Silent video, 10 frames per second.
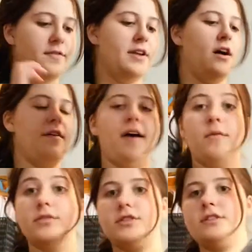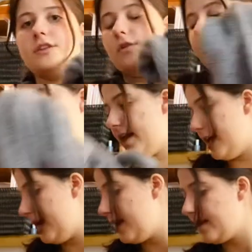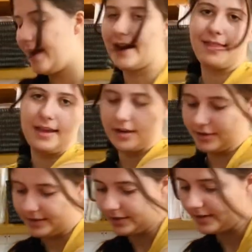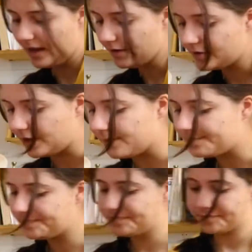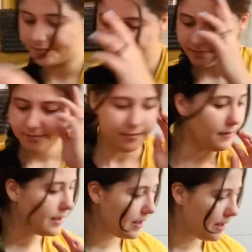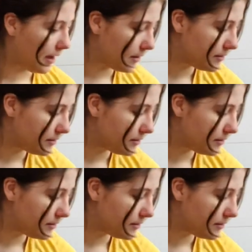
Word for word: it off, I will just note that, and I think it'll still sell, so yeah.